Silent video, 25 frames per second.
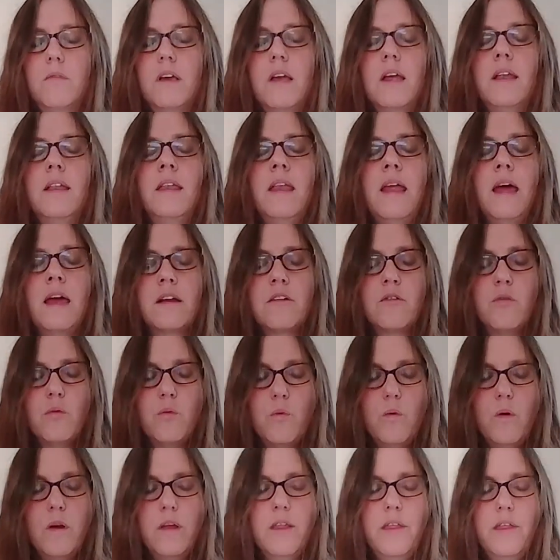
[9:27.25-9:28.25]
connect
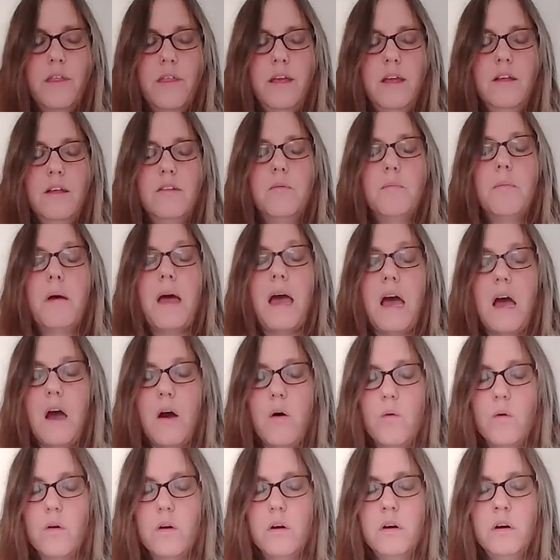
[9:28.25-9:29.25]
with its
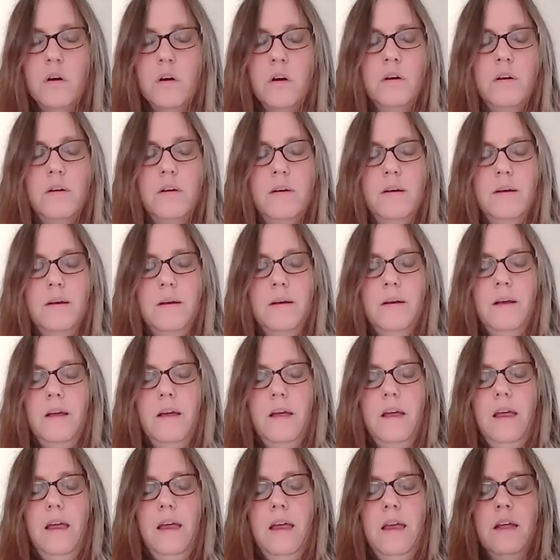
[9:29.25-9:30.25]
power
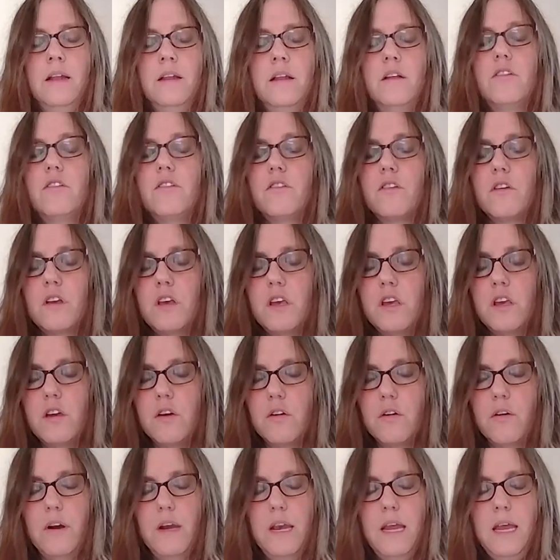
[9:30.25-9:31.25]
and its
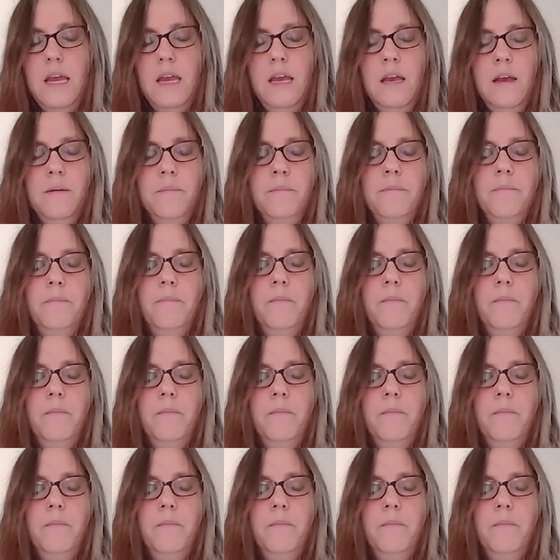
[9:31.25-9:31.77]
security